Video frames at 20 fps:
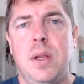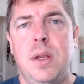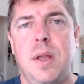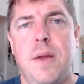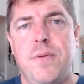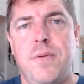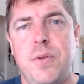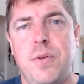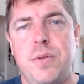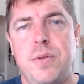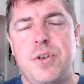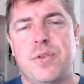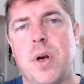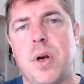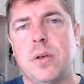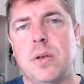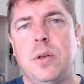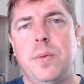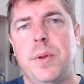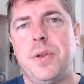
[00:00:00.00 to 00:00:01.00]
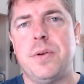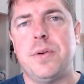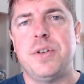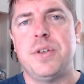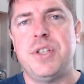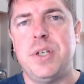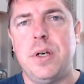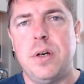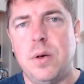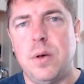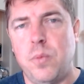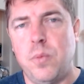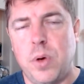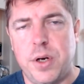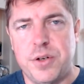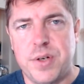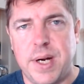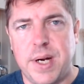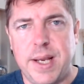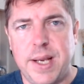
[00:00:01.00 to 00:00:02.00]
If you struggle with your sear and want to
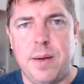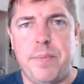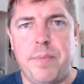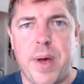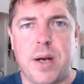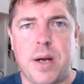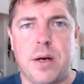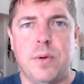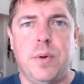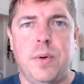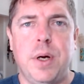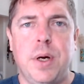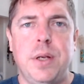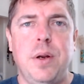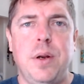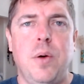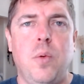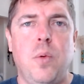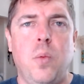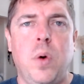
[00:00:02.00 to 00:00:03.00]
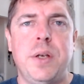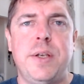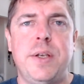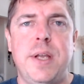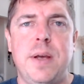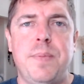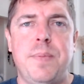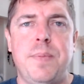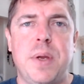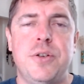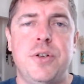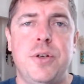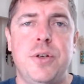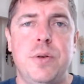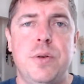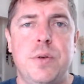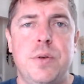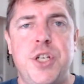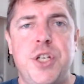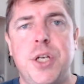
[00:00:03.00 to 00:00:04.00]
try to get a better one tip is
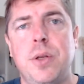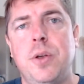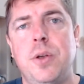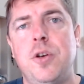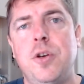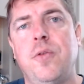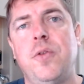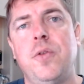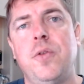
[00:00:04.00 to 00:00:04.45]
to chill your food